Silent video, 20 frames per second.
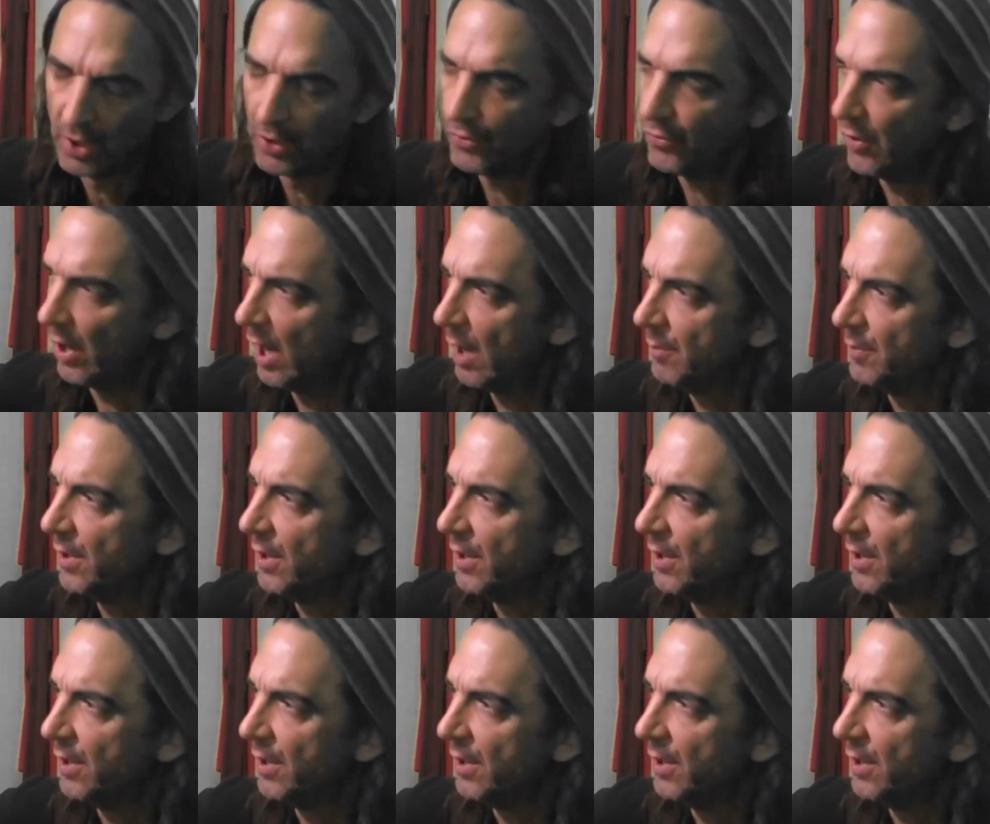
Dropped a